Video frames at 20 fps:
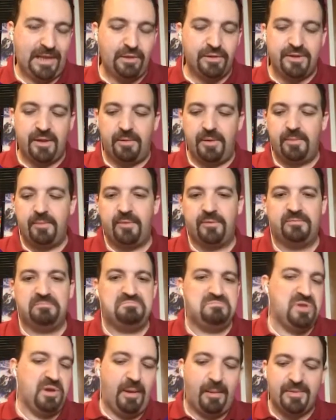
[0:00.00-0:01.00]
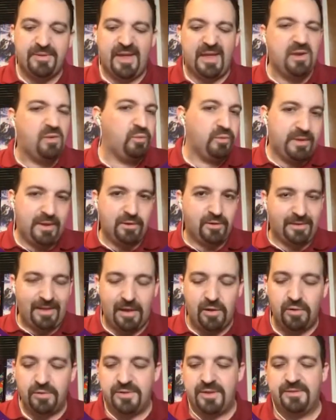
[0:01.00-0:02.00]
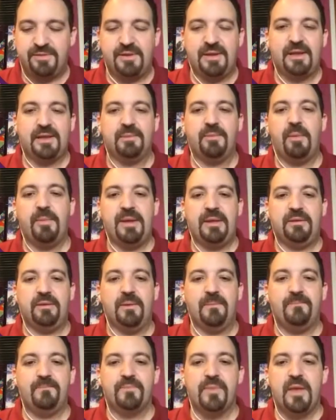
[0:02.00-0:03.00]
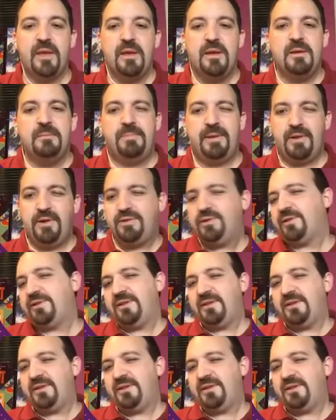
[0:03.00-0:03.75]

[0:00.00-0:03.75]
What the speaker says: not going to argue about that. But does that mean that